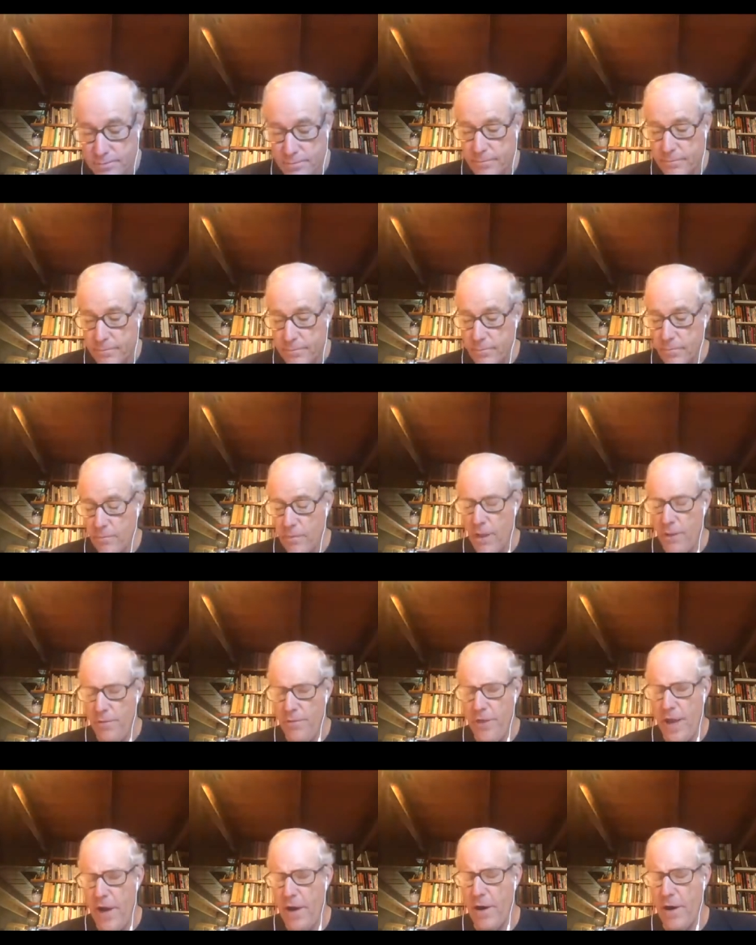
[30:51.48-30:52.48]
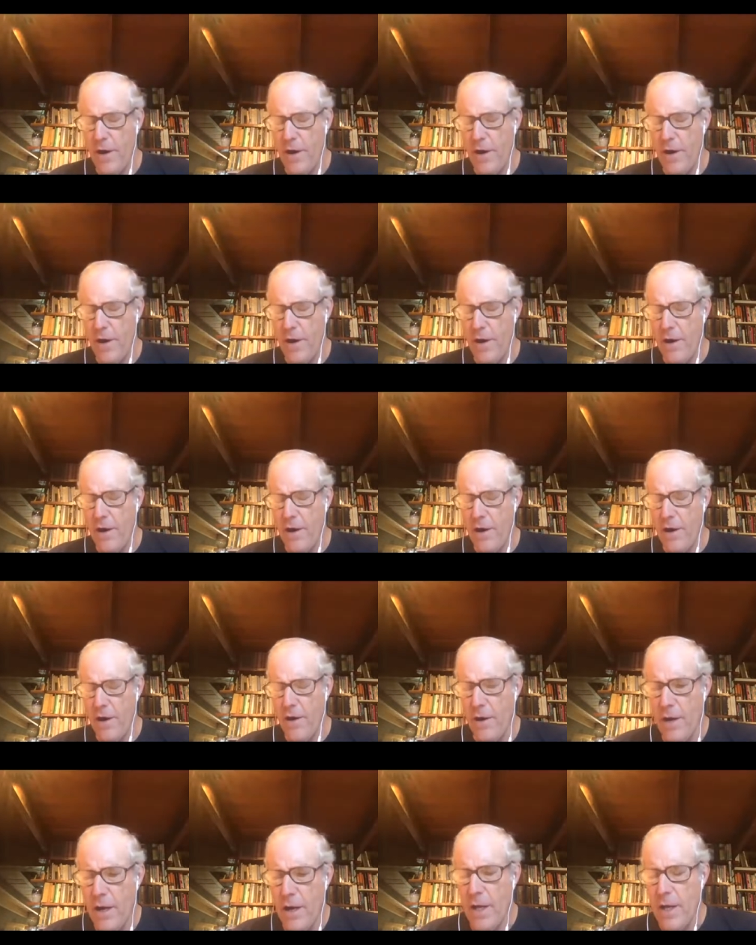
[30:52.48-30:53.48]
there
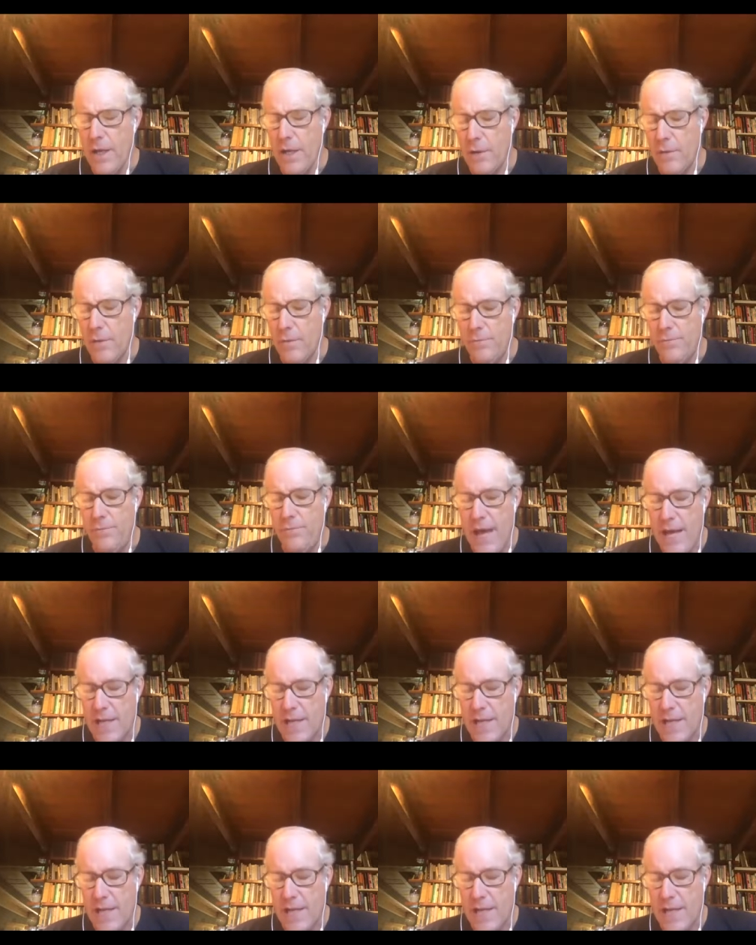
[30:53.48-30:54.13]
you know